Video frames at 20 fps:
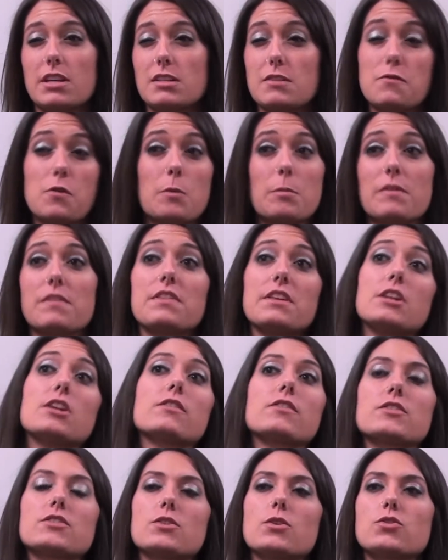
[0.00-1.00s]
It's a form of
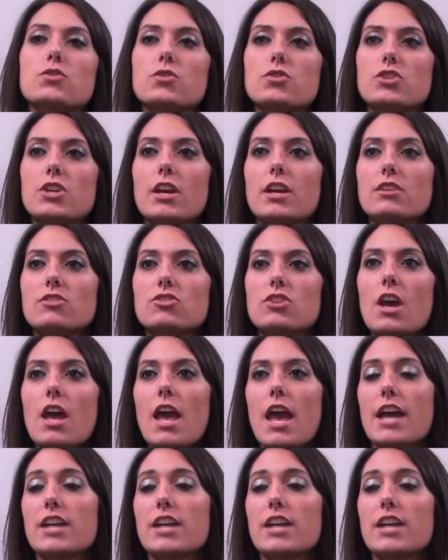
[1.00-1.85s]
theater for social change,